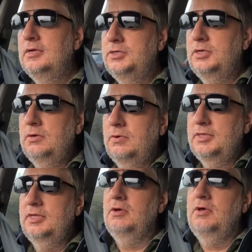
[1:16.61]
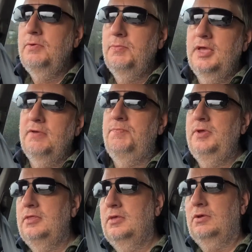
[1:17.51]
So I think I may have
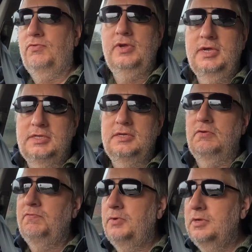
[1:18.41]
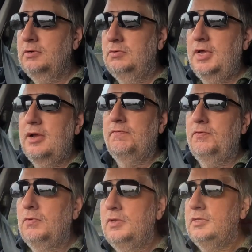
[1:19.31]
been the creator of my own
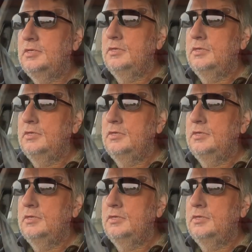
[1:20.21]
downfall in this